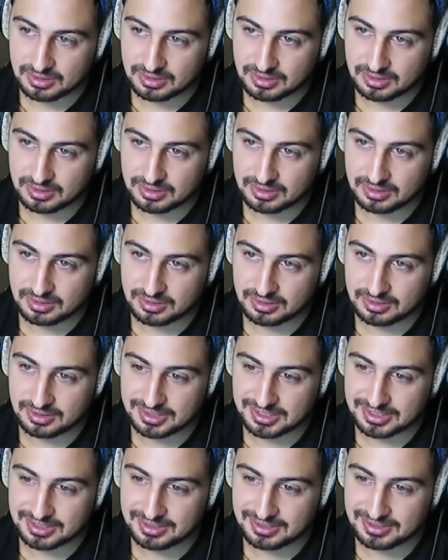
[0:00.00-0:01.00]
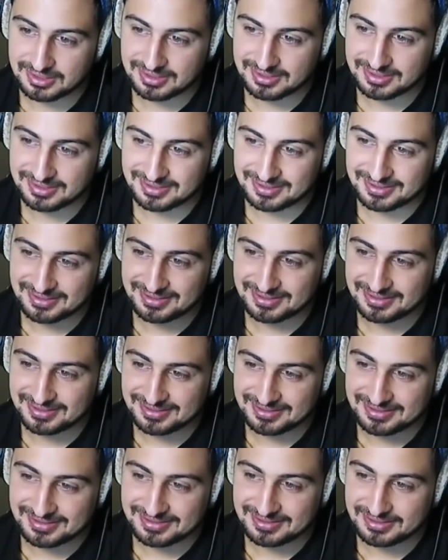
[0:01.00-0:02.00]

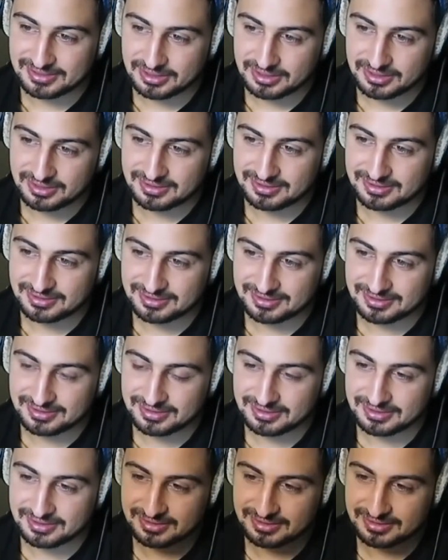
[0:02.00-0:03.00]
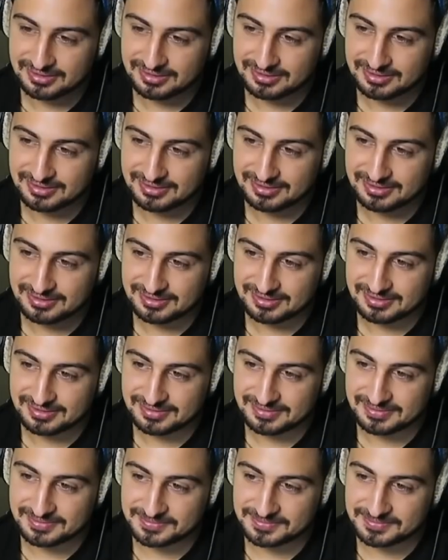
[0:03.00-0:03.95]
This person isn't speaking.